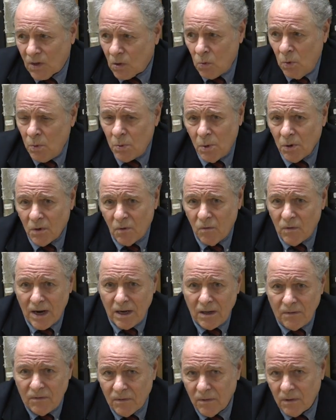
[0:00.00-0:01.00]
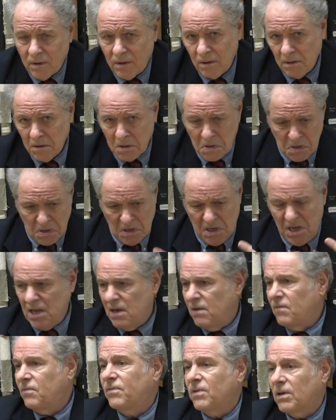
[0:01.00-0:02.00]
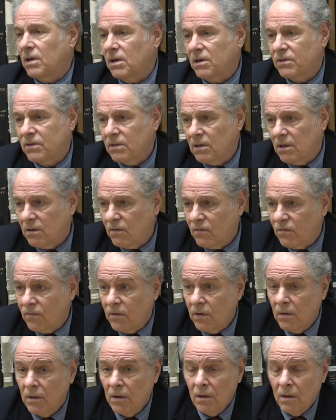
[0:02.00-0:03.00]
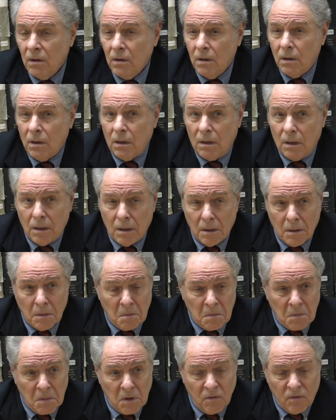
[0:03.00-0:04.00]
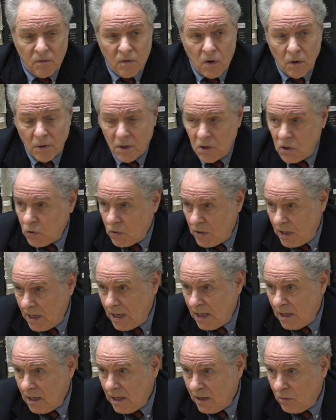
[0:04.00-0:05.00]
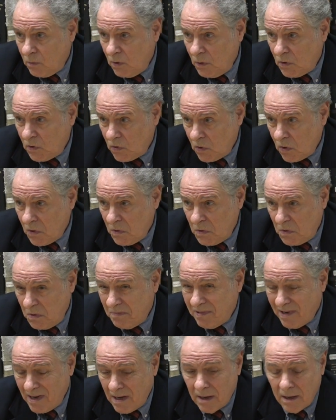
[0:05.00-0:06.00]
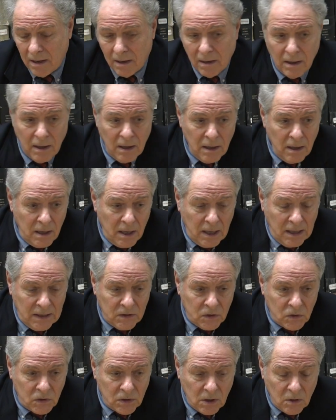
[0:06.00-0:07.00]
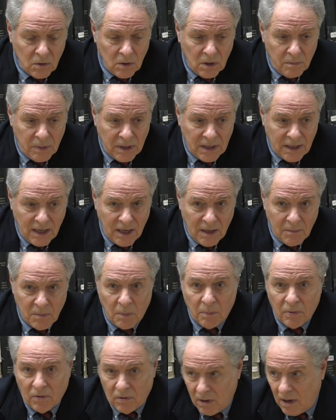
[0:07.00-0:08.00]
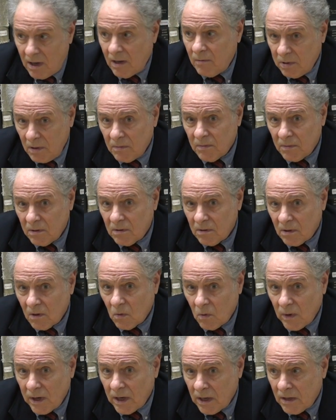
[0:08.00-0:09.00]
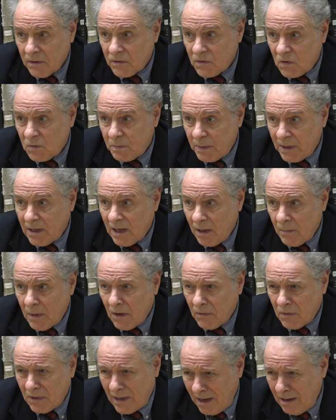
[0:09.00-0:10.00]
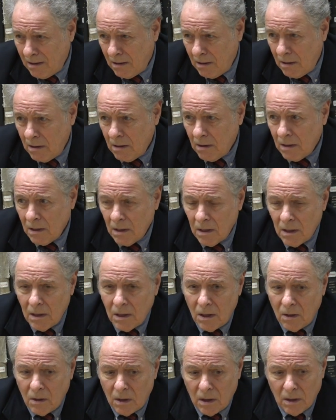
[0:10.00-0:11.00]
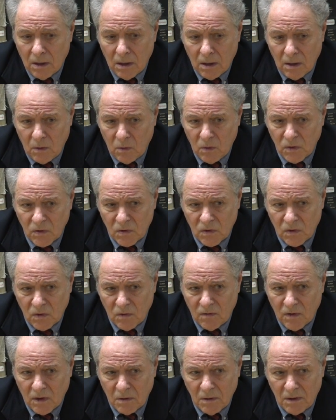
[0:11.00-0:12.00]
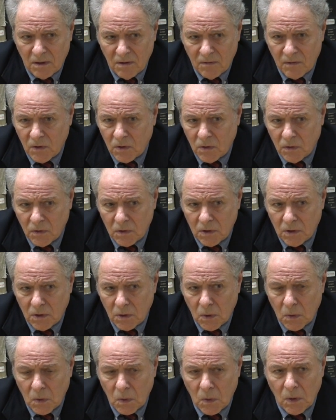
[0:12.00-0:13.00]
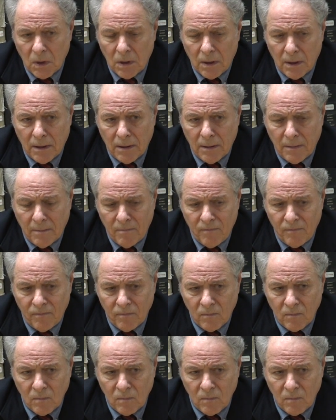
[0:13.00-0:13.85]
We weren't ready for the influx of um, foreign trade like we started to buy. And so it became a problem. Our warehouses became outdated. Uh, it was very difficult to um,